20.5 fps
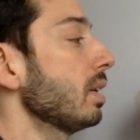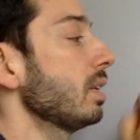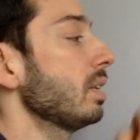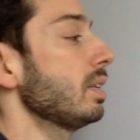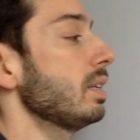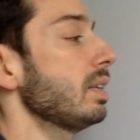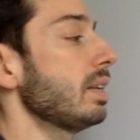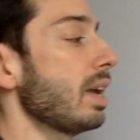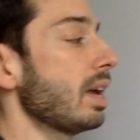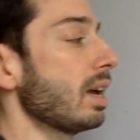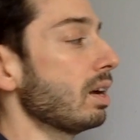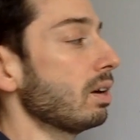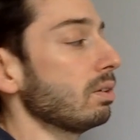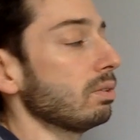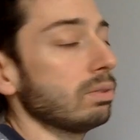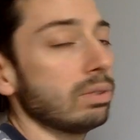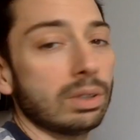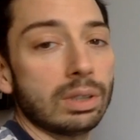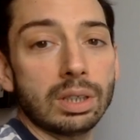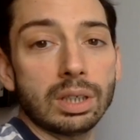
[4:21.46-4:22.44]

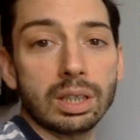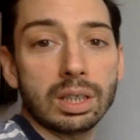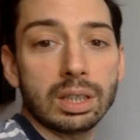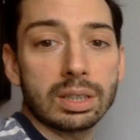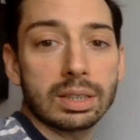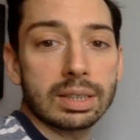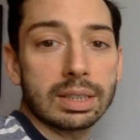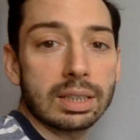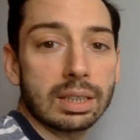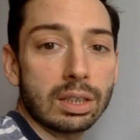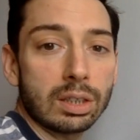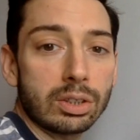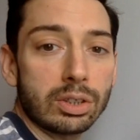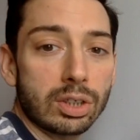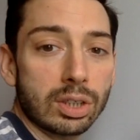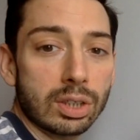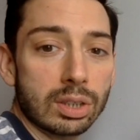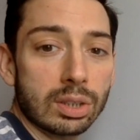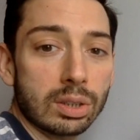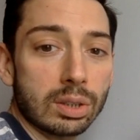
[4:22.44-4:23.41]
now it
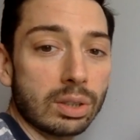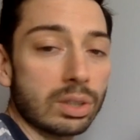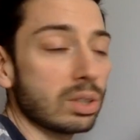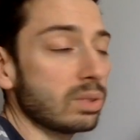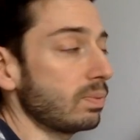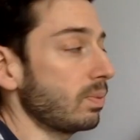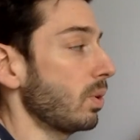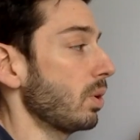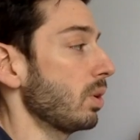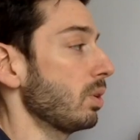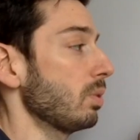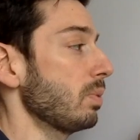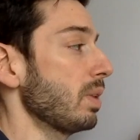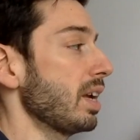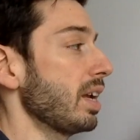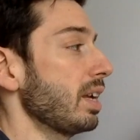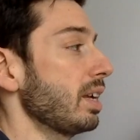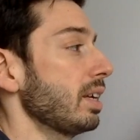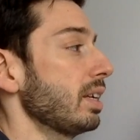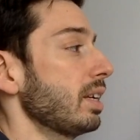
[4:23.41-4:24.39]
just looks far
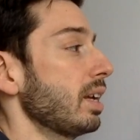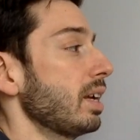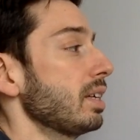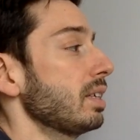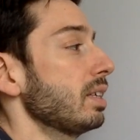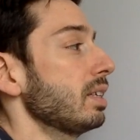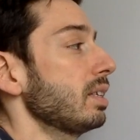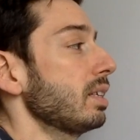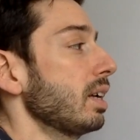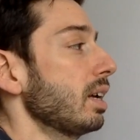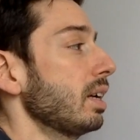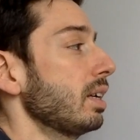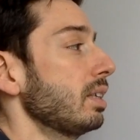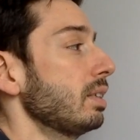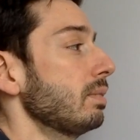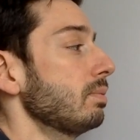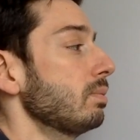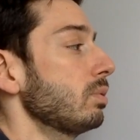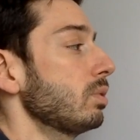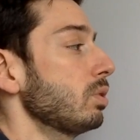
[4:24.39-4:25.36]
away, and I could kind
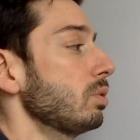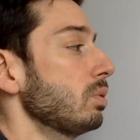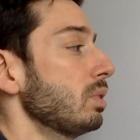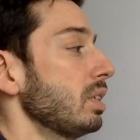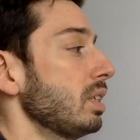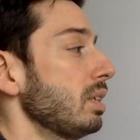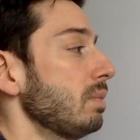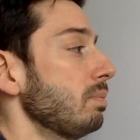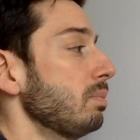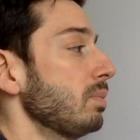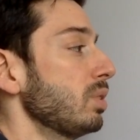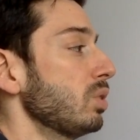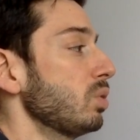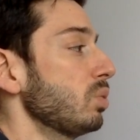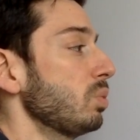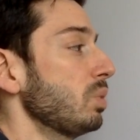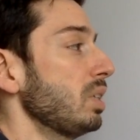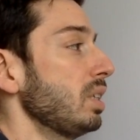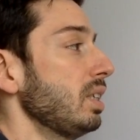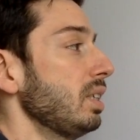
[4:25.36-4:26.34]
of do an
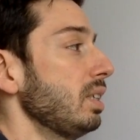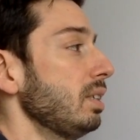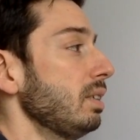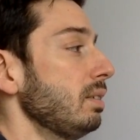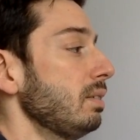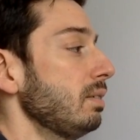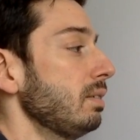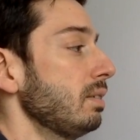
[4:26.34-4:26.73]
in-between,